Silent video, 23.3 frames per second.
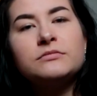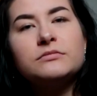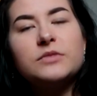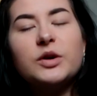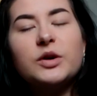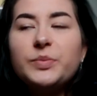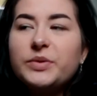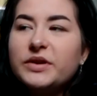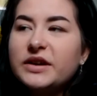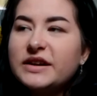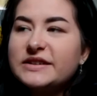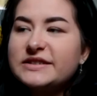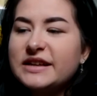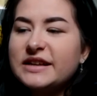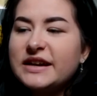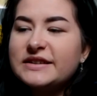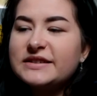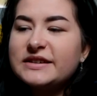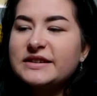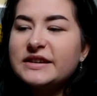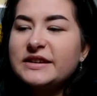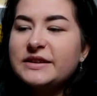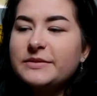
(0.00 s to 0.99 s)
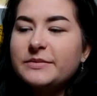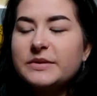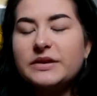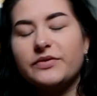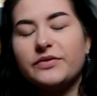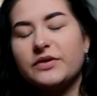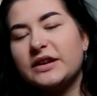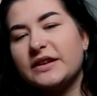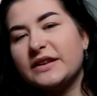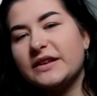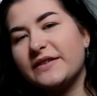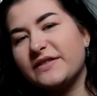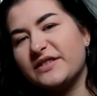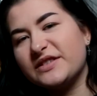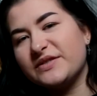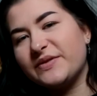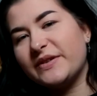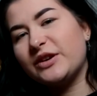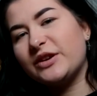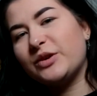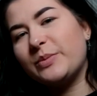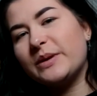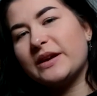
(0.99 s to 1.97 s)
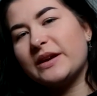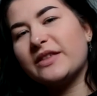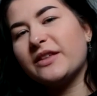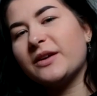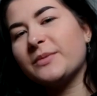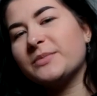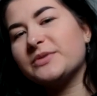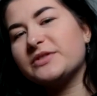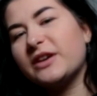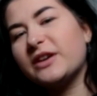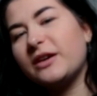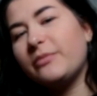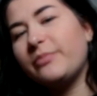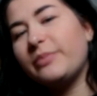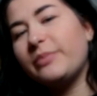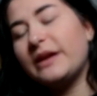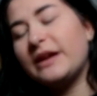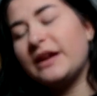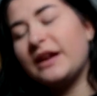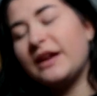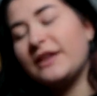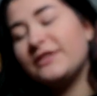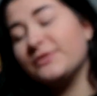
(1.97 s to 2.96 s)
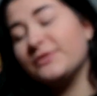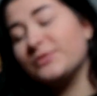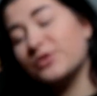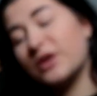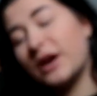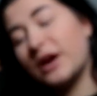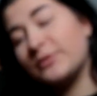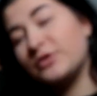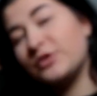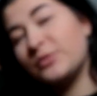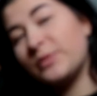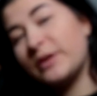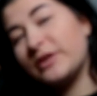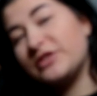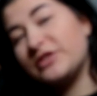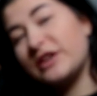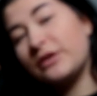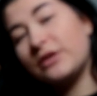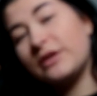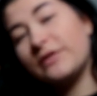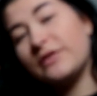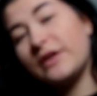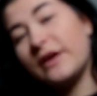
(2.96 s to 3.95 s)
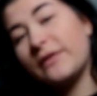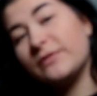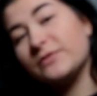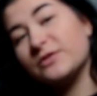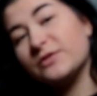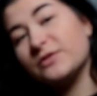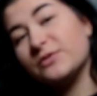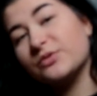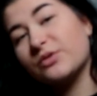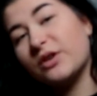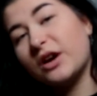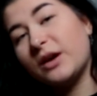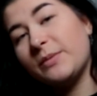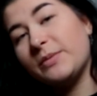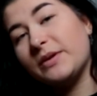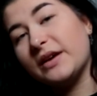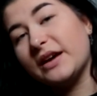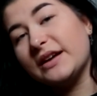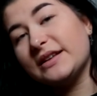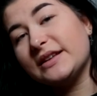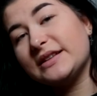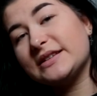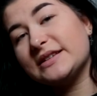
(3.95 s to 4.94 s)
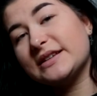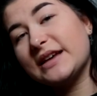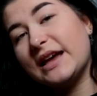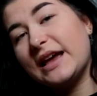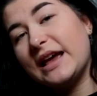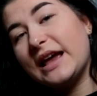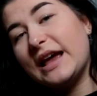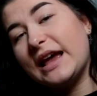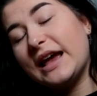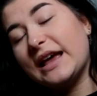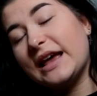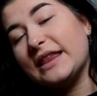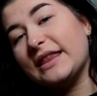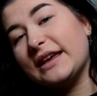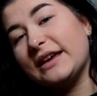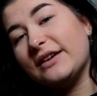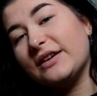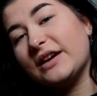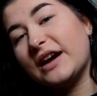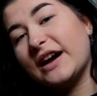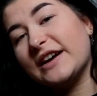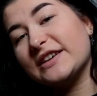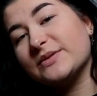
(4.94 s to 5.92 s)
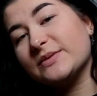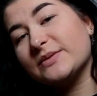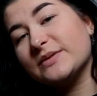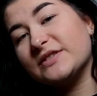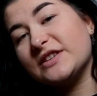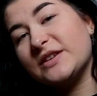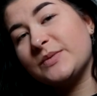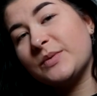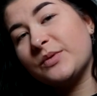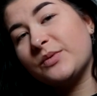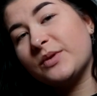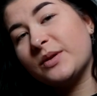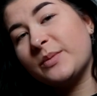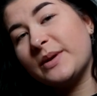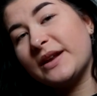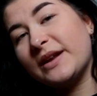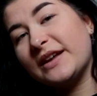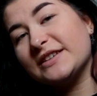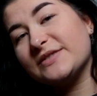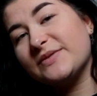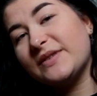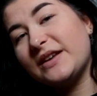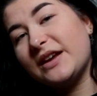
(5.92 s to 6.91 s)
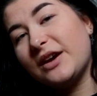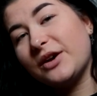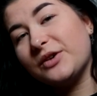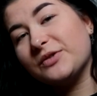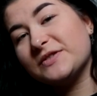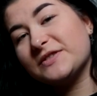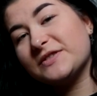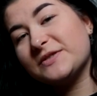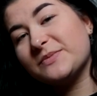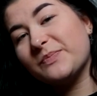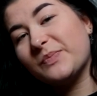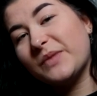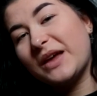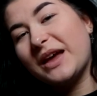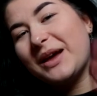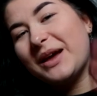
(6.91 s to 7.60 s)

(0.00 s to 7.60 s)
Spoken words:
Hope you guys liked it. If you did, give this video a big thumbs up and subscribe to my channel if you haven't subscribed yet. And then you guys will see me in one of my next videos.